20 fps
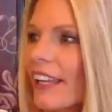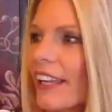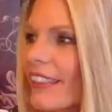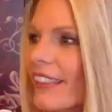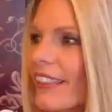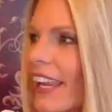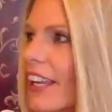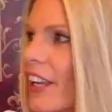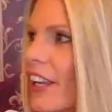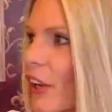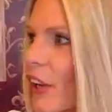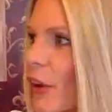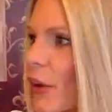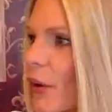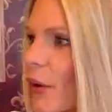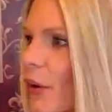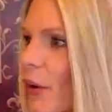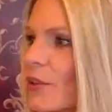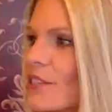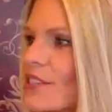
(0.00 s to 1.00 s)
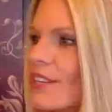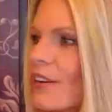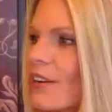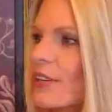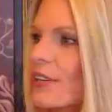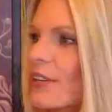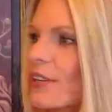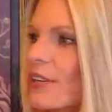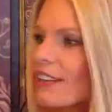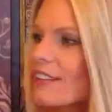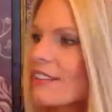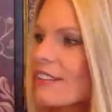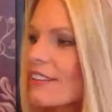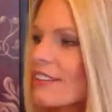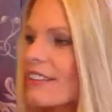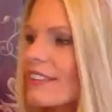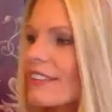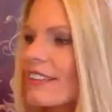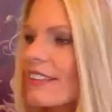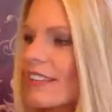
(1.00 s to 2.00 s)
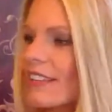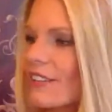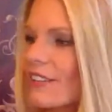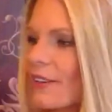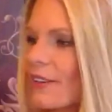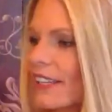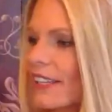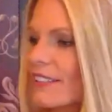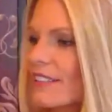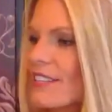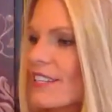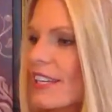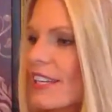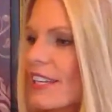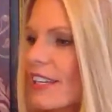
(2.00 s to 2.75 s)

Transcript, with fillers: Thank you. So here, thank you, Angie.